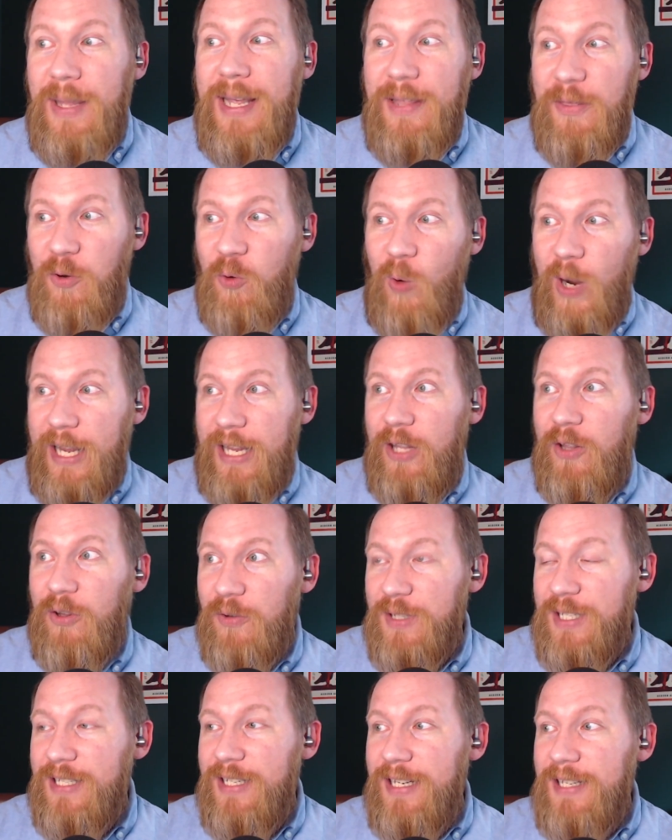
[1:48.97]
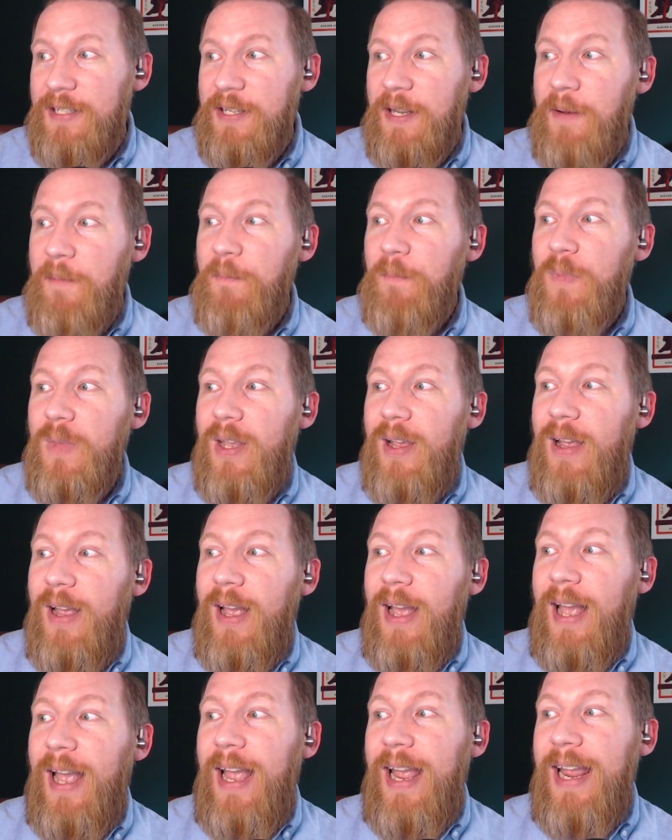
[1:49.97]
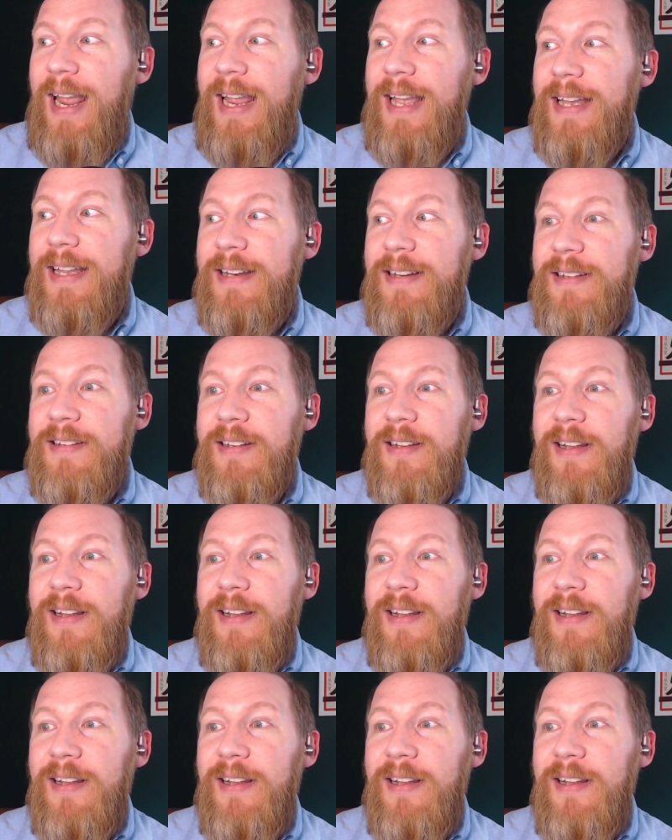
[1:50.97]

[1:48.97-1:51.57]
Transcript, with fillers: in the regular season. And